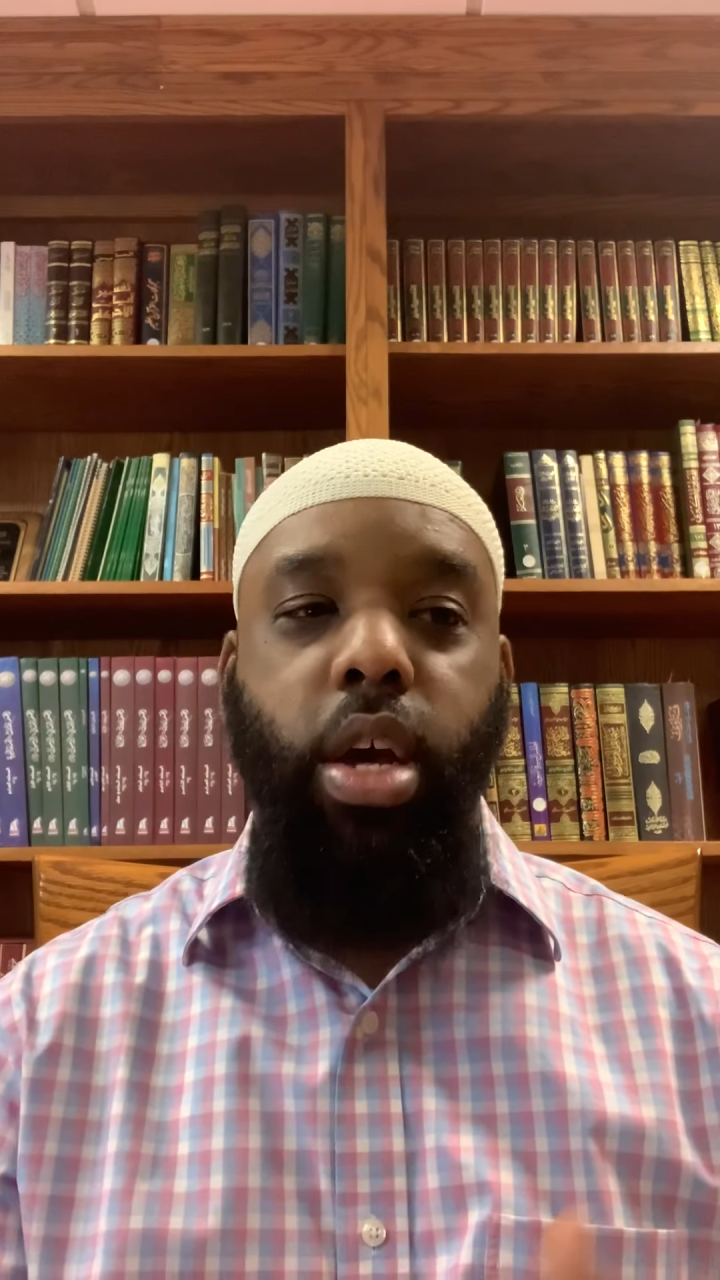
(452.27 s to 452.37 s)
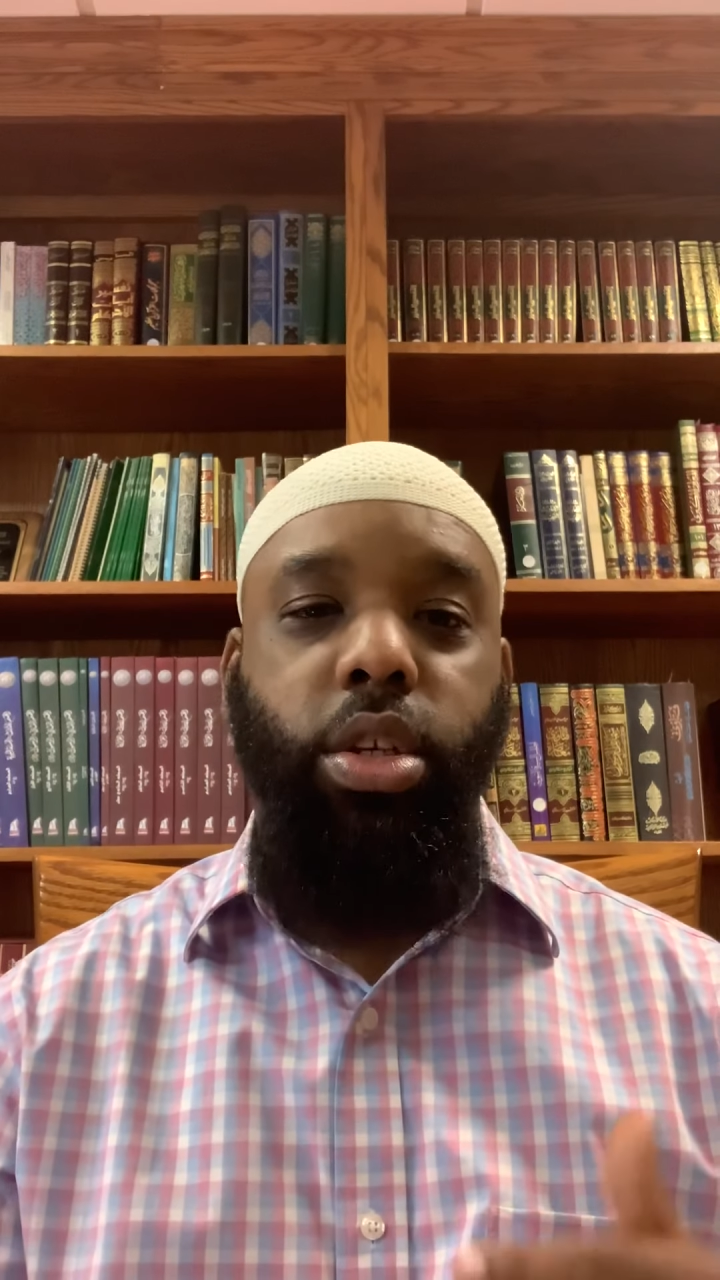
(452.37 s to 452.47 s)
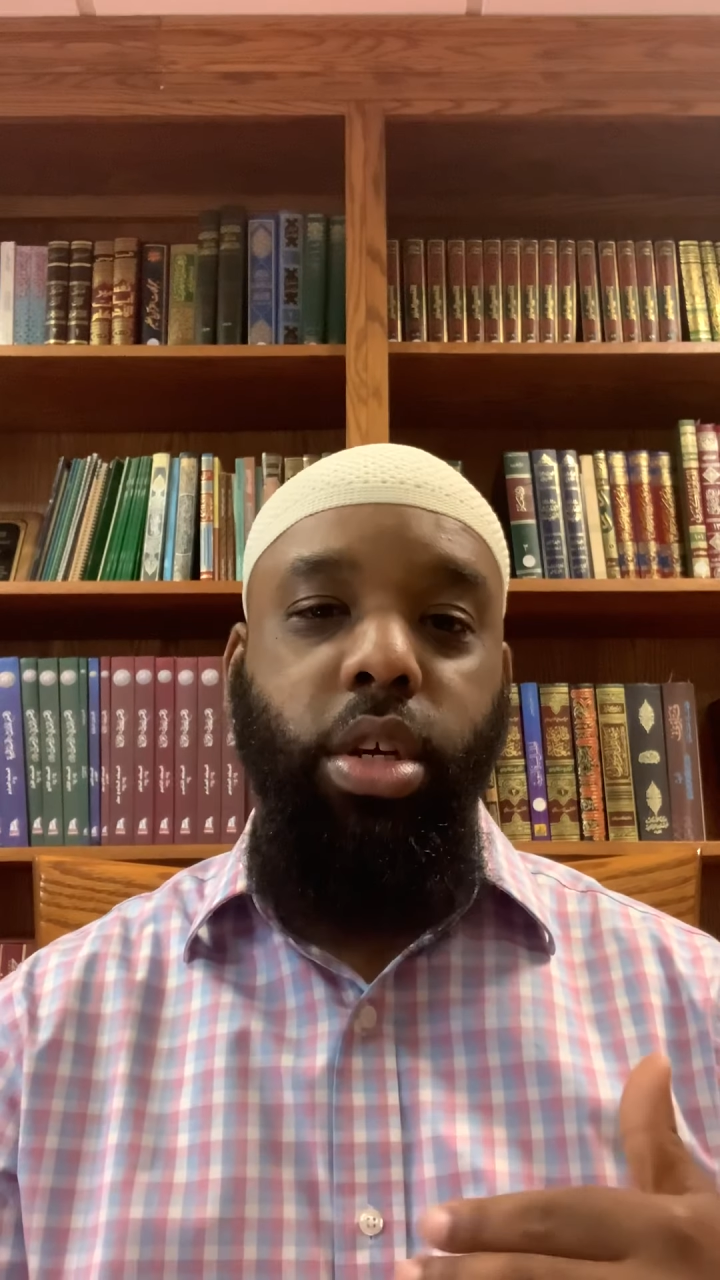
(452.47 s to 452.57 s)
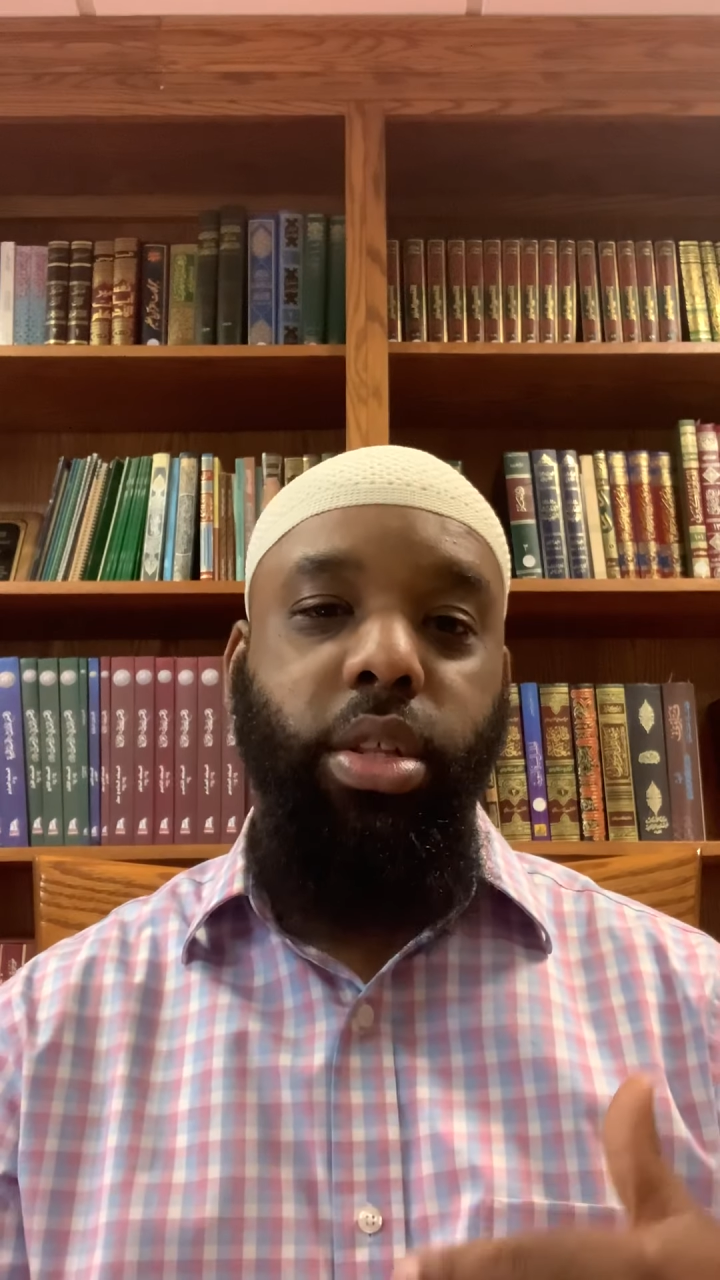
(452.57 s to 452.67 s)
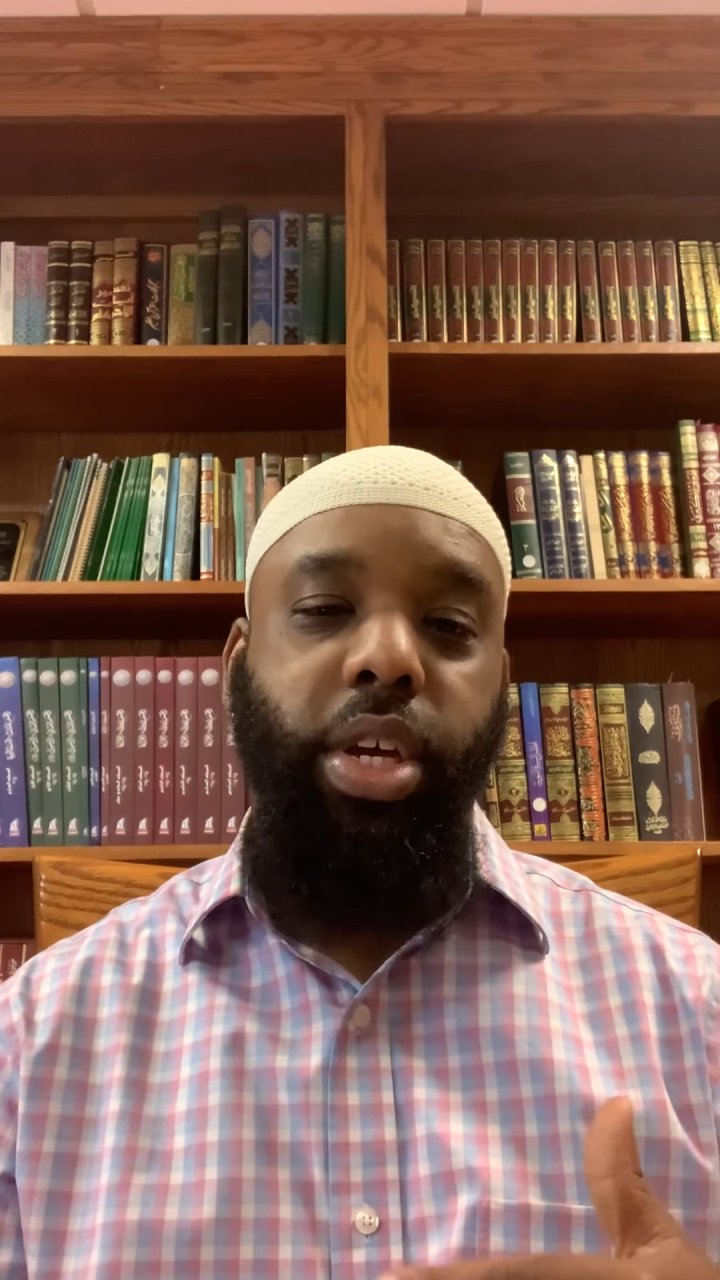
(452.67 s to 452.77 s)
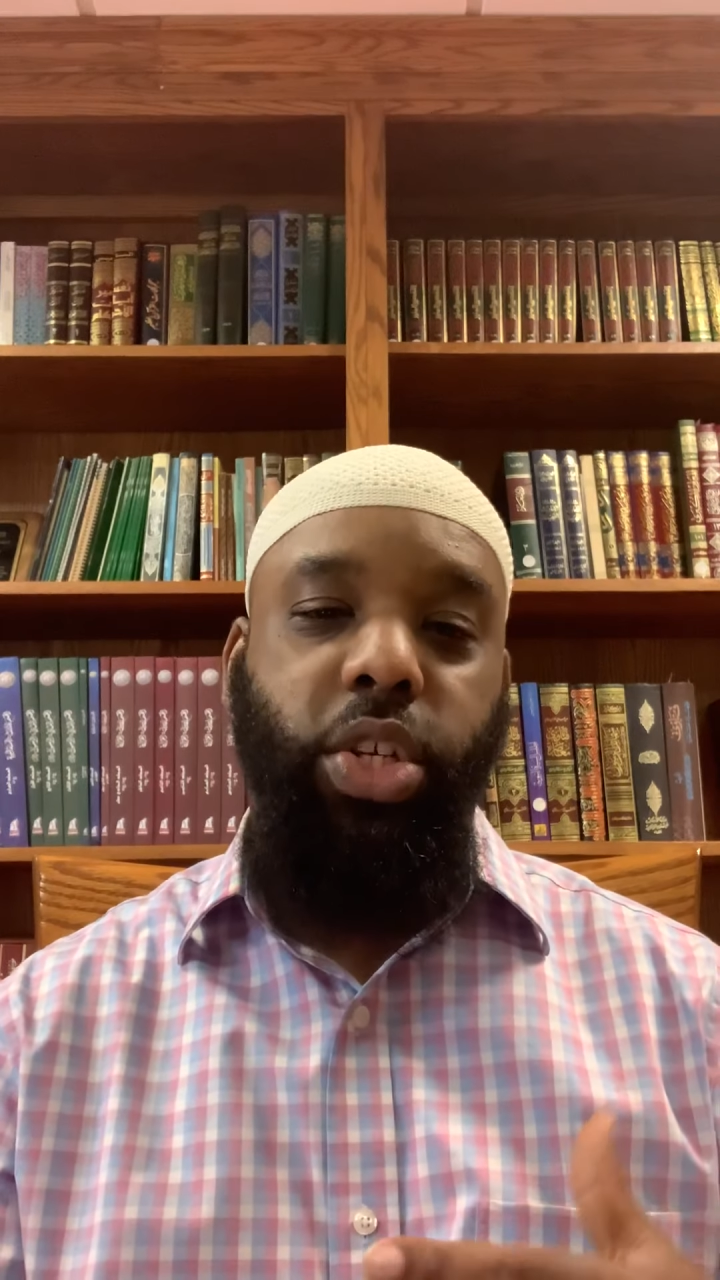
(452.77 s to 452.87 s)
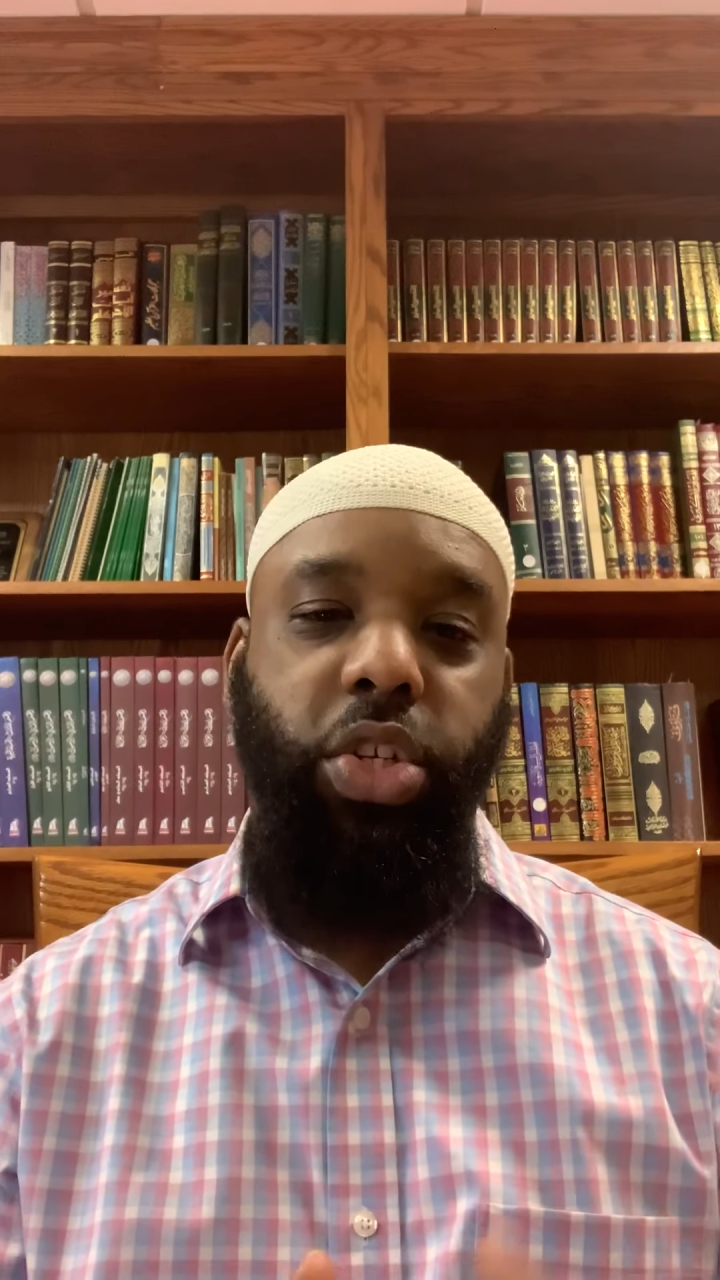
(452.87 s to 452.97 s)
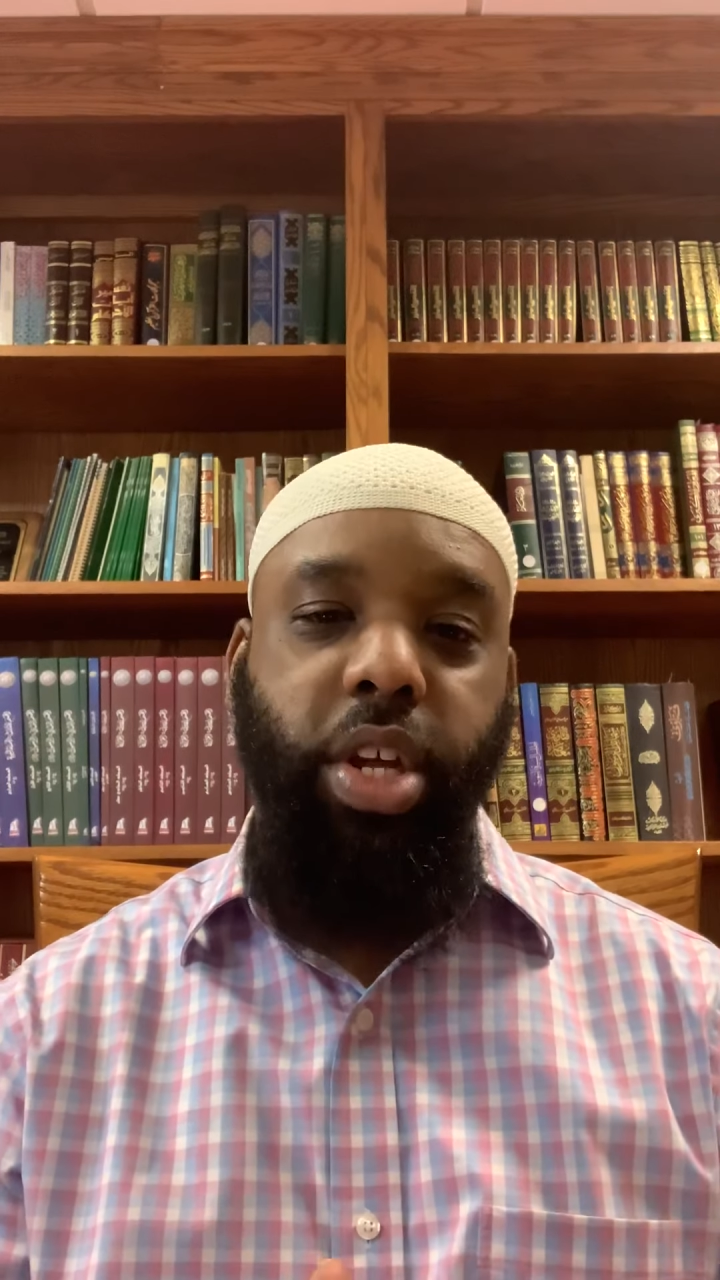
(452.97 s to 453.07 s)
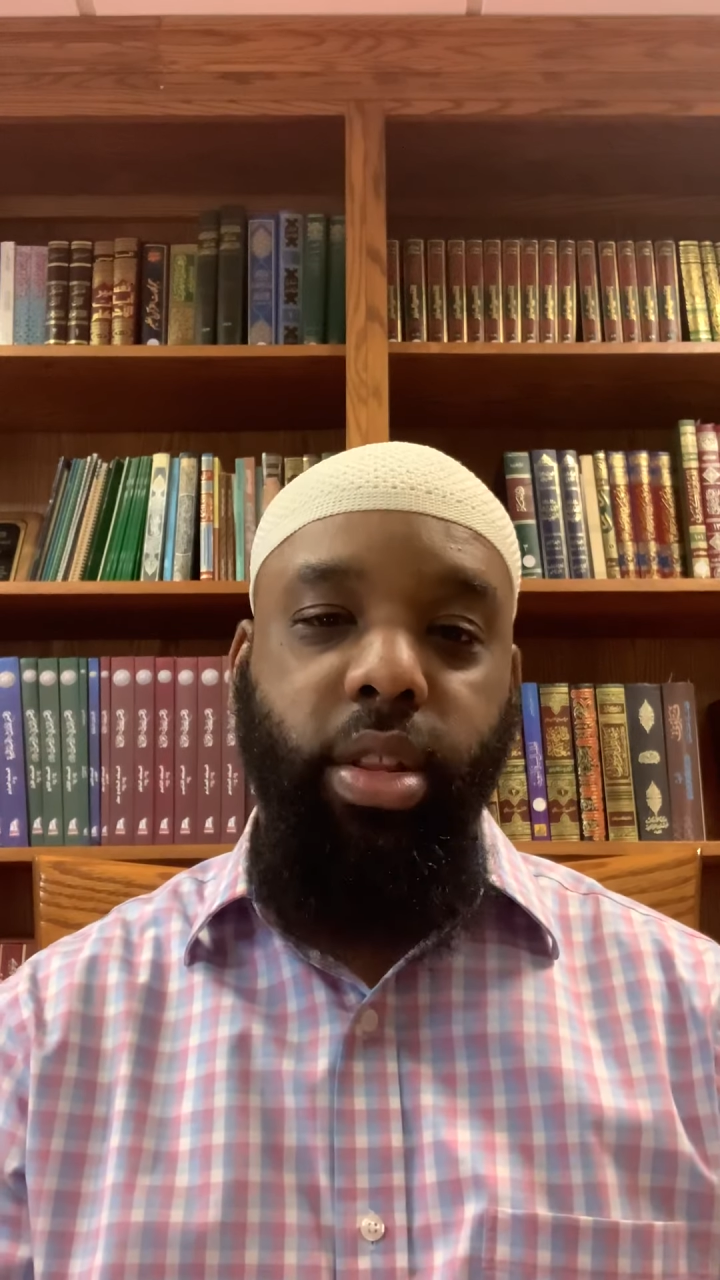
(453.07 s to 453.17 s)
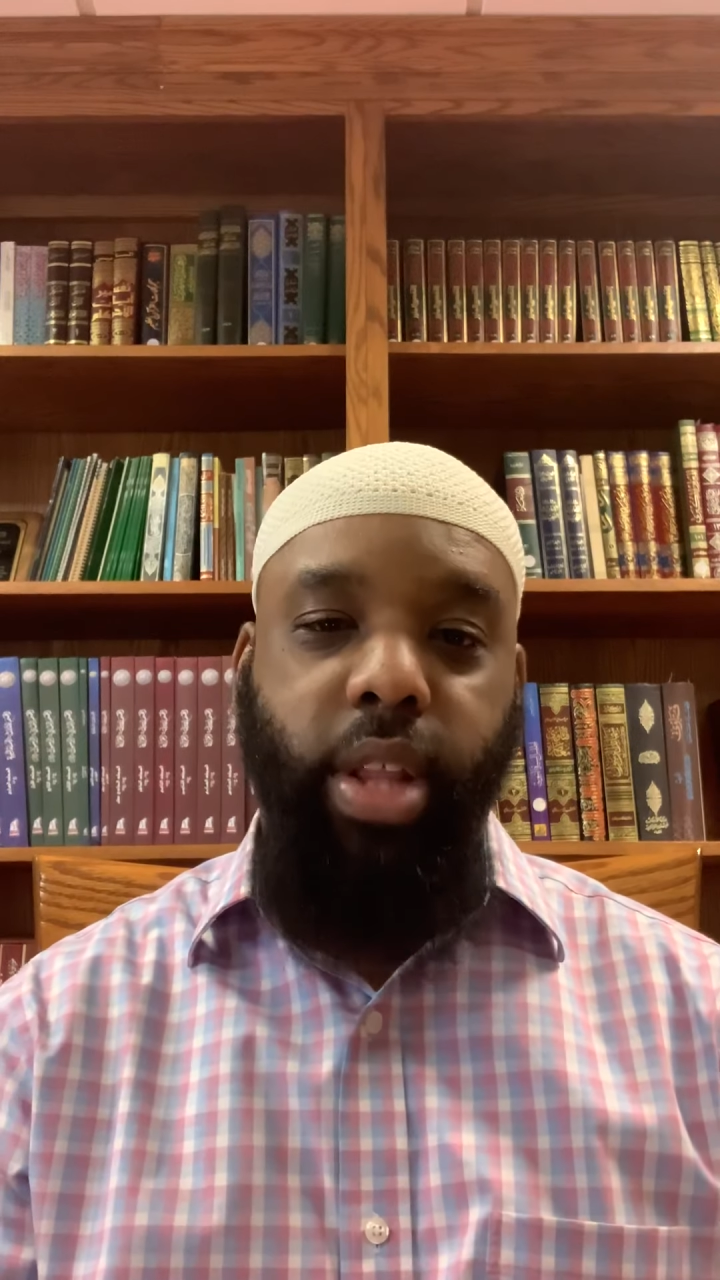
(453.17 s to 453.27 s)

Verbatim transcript: to the extent